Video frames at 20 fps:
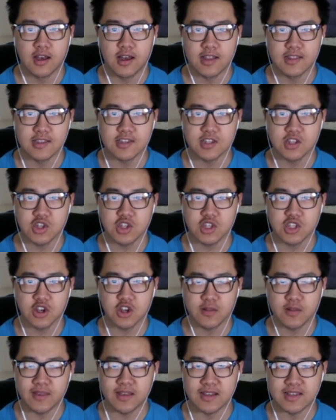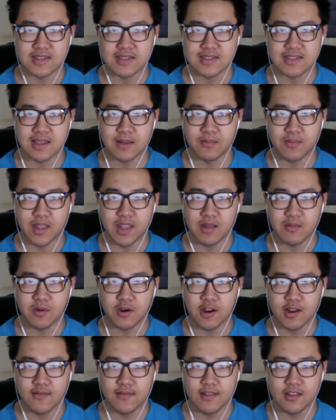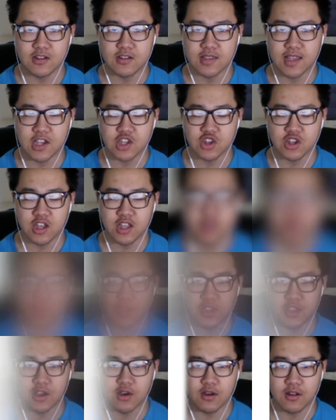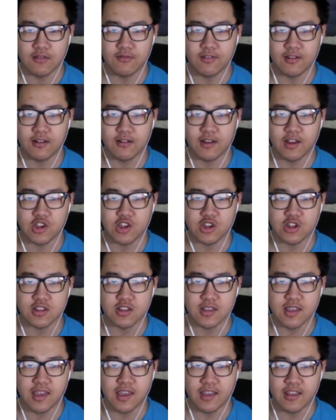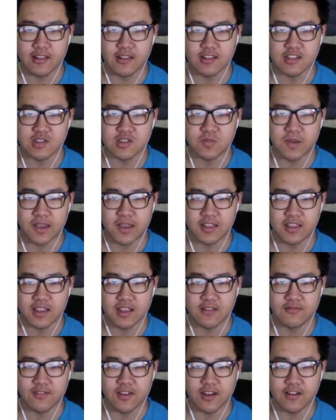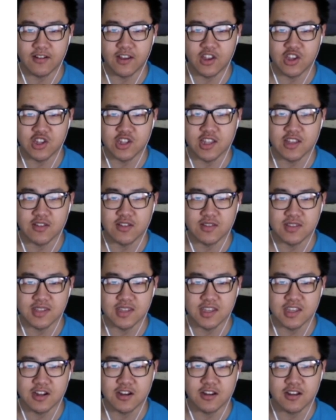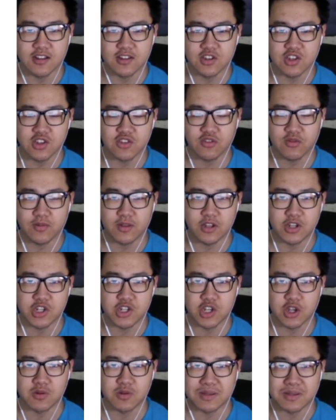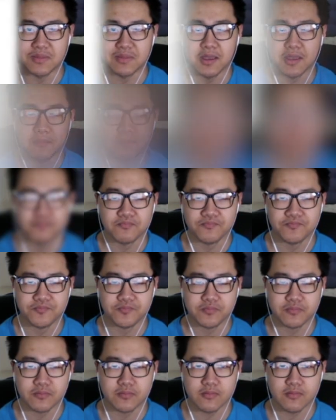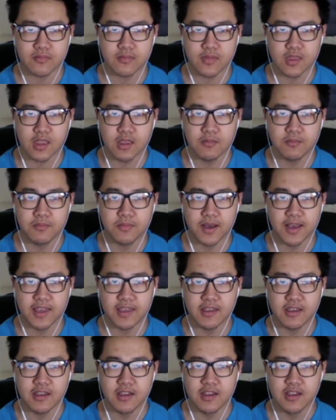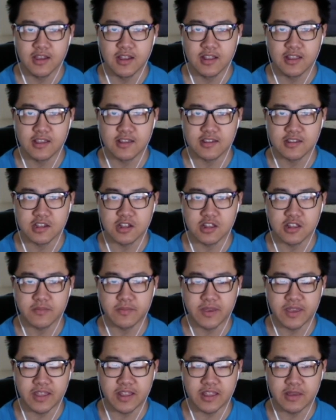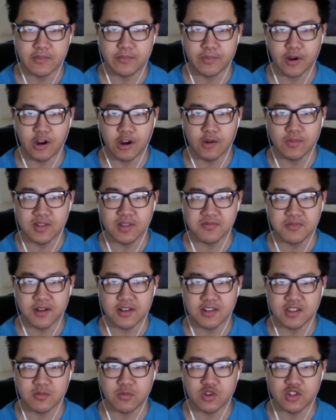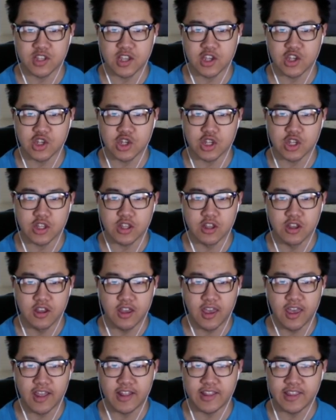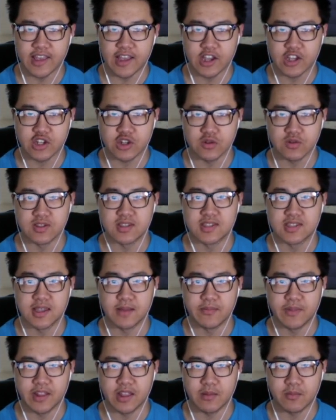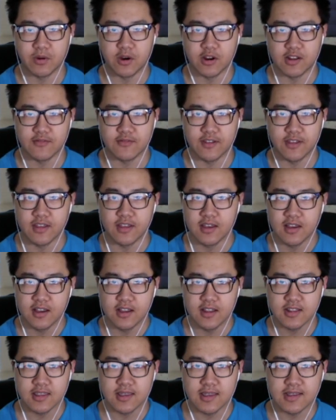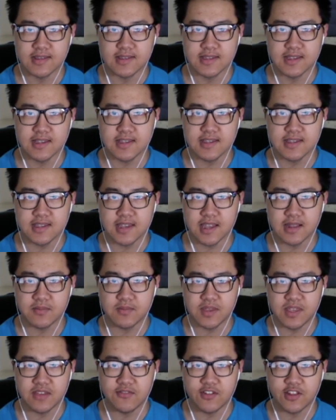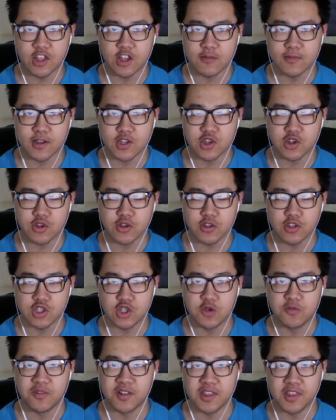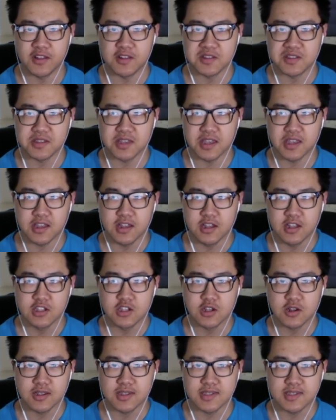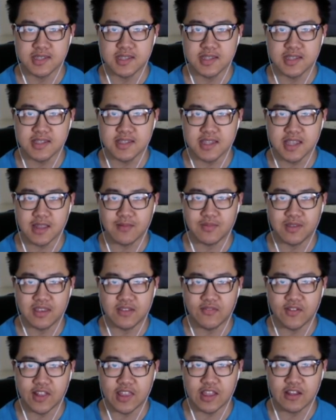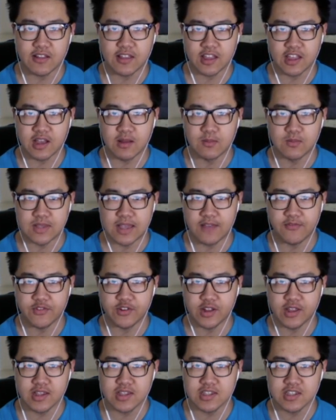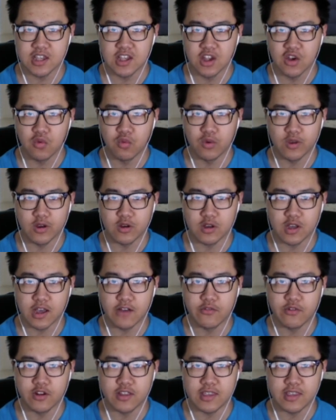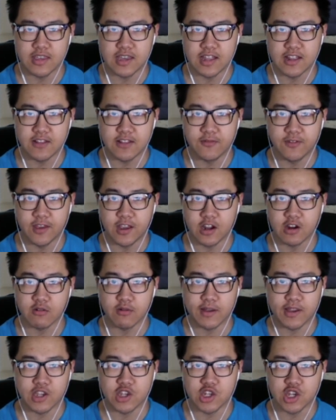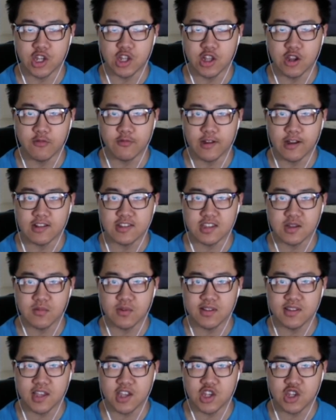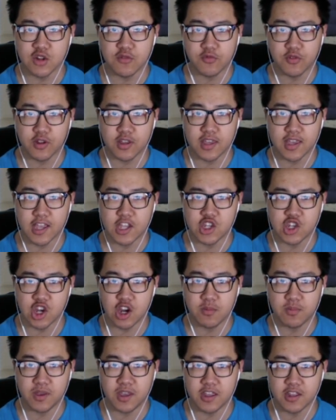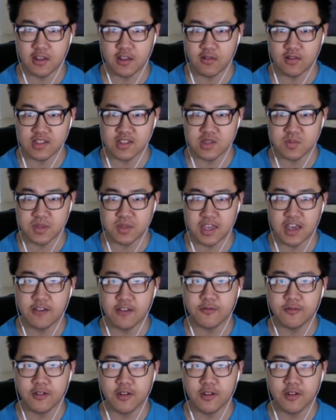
This is just going to be a subnetting part of it. There's actually going to be no configuration today, despite the configuration that you see here. It's just for me to show something. But this is going to be the purpose of route summarization and the actual subnetting part of it. The CCNP video, I'm actually doing two videos today. So the CCNP video that comes after this will cover the configuration of route summarization for EIGRP and OSPF.